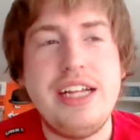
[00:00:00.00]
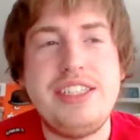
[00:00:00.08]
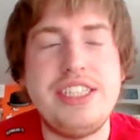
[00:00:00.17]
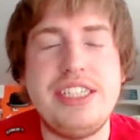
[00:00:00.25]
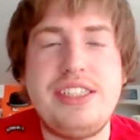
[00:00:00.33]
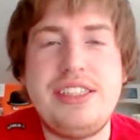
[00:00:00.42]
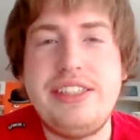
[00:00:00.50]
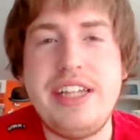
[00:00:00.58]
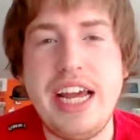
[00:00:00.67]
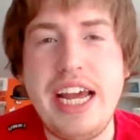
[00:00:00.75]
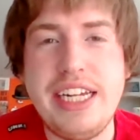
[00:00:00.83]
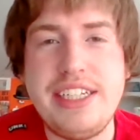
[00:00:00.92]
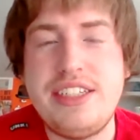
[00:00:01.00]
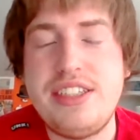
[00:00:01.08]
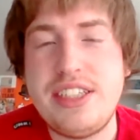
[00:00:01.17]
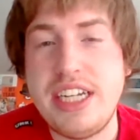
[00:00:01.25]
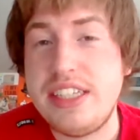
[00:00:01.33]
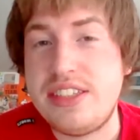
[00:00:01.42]
Just
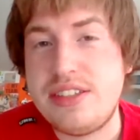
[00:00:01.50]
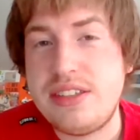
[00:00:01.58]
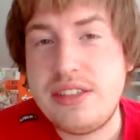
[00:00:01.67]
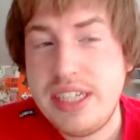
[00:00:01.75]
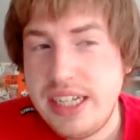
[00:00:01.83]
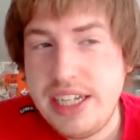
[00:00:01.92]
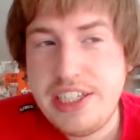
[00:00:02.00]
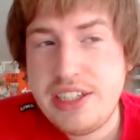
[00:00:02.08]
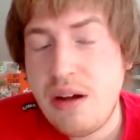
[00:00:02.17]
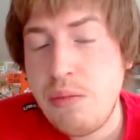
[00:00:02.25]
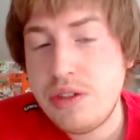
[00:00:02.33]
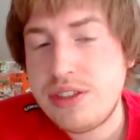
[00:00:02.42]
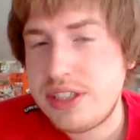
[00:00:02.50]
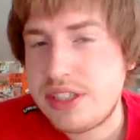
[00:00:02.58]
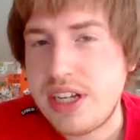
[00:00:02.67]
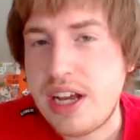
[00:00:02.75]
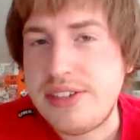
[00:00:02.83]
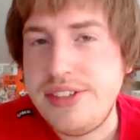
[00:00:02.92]
it's almost
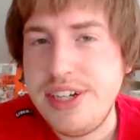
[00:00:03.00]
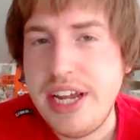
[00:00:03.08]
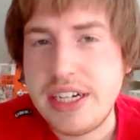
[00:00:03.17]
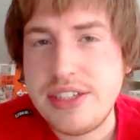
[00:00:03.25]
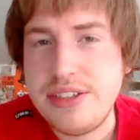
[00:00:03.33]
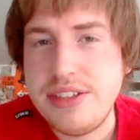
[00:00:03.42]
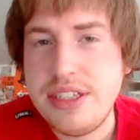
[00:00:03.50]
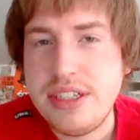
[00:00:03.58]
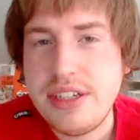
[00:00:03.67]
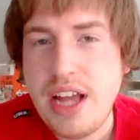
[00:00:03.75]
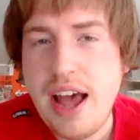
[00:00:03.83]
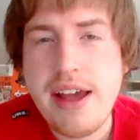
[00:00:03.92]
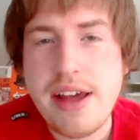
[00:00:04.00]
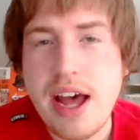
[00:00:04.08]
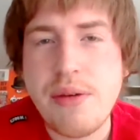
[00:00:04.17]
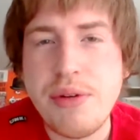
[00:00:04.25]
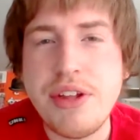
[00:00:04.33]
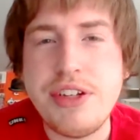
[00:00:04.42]
disgusting, actually. I
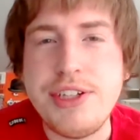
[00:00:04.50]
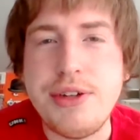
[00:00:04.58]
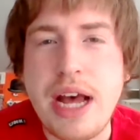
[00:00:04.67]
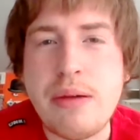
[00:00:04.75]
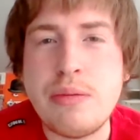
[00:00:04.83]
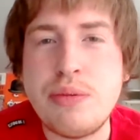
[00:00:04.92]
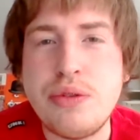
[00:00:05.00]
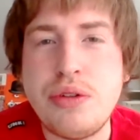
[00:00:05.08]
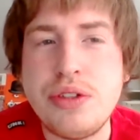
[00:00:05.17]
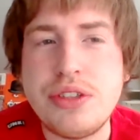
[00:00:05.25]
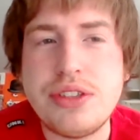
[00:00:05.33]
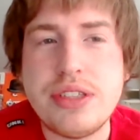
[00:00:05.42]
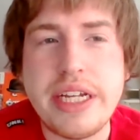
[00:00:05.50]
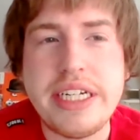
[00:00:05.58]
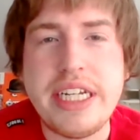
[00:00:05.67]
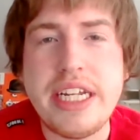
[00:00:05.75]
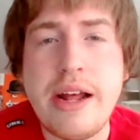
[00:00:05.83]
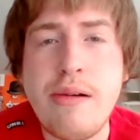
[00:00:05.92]
really do. Albert Pujols
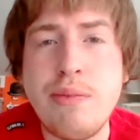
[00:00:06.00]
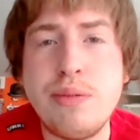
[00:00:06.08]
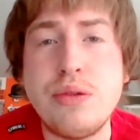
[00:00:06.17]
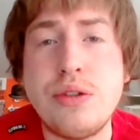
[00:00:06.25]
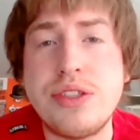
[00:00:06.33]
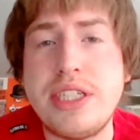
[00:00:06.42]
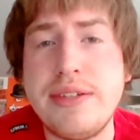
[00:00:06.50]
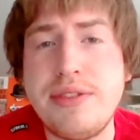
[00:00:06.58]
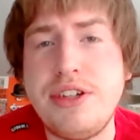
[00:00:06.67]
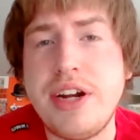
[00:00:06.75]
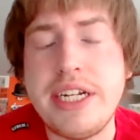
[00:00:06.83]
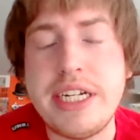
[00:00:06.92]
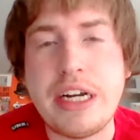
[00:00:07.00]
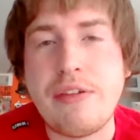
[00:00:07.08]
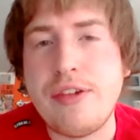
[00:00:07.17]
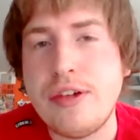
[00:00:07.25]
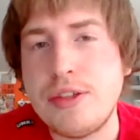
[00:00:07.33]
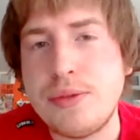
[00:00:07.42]
and Albert Pujols gives great
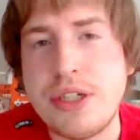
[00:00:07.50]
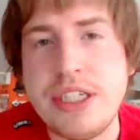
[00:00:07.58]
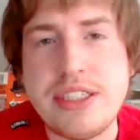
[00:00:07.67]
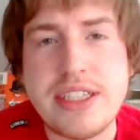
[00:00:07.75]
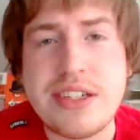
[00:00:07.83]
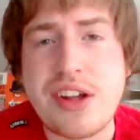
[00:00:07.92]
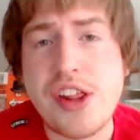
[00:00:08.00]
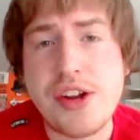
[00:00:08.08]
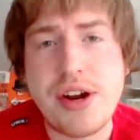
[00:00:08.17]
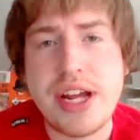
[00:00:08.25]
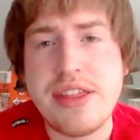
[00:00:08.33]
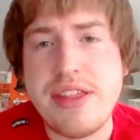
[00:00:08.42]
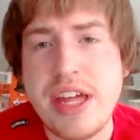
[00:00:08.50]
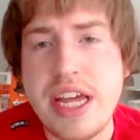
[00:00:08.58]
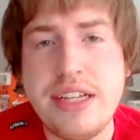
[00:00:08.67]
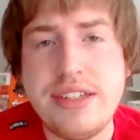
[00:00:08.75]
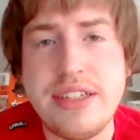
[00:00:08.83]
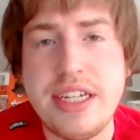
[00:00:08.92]
interviews where he says all the right
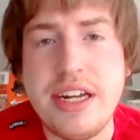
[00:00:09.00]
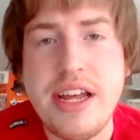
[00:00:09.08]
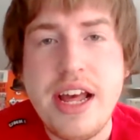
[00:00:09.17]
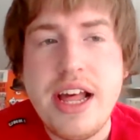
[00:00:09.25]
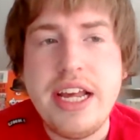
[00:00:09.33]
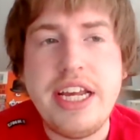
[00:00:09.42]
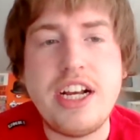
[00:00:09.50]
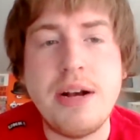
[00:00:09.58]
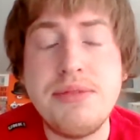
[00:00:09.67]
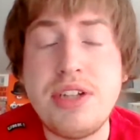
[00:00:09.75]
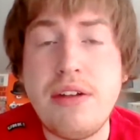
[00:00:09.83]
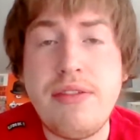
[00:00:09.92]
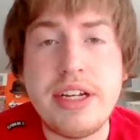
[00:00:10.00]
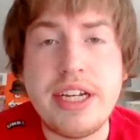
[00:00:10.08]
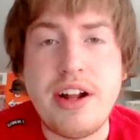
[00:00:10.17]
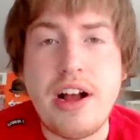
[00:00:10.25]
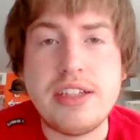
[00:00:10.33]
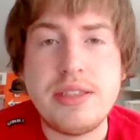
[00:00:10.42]
things and he comes off like
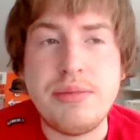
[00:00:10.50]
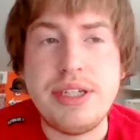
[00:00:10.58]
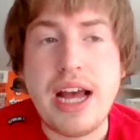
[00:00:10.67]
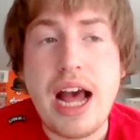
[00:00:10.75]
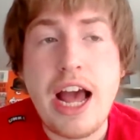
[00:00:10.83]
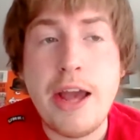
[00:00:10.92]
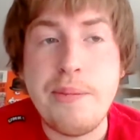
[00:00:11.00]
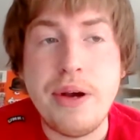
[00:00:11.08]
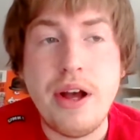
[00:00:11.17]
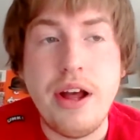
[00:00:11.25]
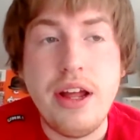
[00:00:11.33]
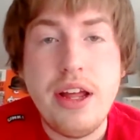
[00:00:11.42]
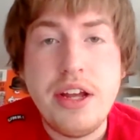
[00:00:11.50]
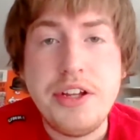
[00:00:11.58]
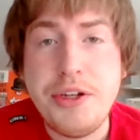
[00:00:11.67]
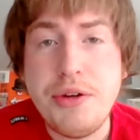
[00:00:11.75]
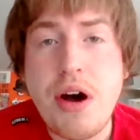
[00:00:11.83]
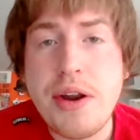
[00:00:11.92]
an awesome guy. But
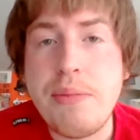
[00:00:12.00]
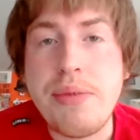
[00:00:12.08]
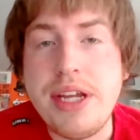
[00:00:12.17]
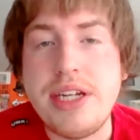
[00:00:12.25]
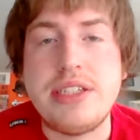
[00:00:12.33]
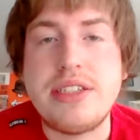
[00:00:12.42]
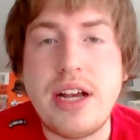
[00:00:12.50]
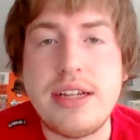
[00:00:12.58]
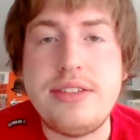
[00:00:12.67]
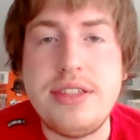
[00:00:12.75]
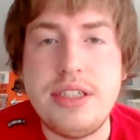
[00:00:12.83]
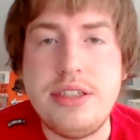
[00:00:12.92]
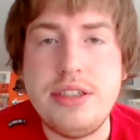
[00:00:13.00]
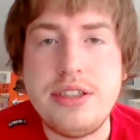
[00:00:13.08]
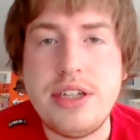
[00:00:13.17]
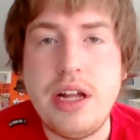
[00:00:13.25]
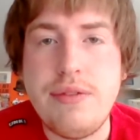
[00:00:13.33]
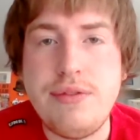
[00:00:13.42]
you ought to be disgusted in
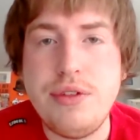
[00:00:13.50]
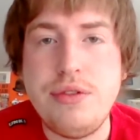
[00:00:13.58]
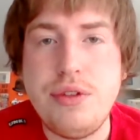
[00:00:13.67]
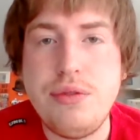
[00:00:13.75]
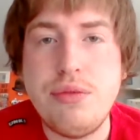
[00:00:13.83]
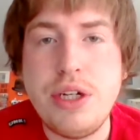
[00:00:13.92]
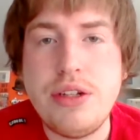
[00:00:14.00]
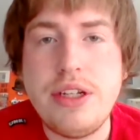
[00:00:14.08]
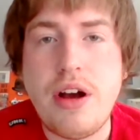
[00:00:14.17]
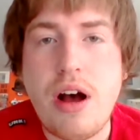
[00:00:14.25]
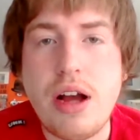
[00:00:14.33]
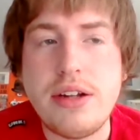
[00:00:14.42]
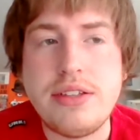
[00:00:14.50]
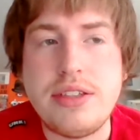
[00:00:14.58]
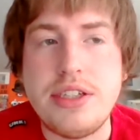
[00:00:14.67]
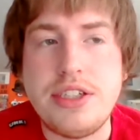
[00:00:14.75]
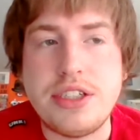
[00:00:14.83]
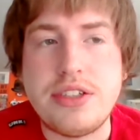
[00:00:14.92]
yourself. You really ought to
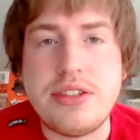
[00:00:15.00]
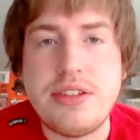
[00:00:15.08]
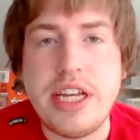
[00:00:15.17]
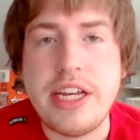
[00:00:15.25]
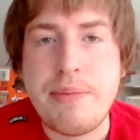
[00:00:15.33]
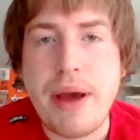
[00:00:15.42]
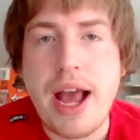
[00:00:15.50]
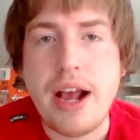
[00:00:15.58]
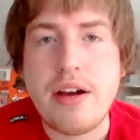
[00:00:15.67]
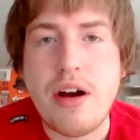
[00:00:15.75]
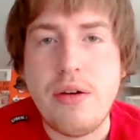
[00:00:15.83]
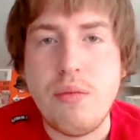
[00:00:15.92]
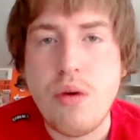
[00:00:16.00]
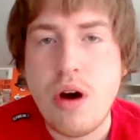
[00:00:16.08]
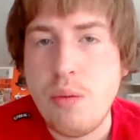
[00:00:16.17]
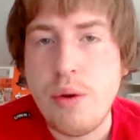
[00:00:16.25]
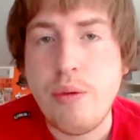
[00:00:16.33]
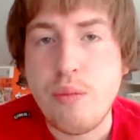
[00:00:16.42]
just think back on
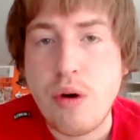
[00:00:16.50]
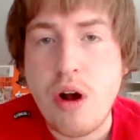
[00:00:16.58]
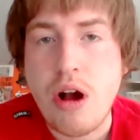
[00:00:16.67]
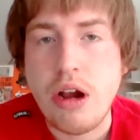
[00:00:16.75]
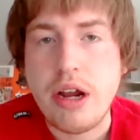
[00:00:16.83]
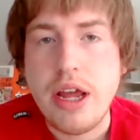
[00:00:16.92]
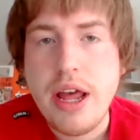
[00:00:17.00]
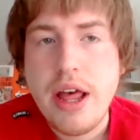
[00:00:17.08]
what went wrong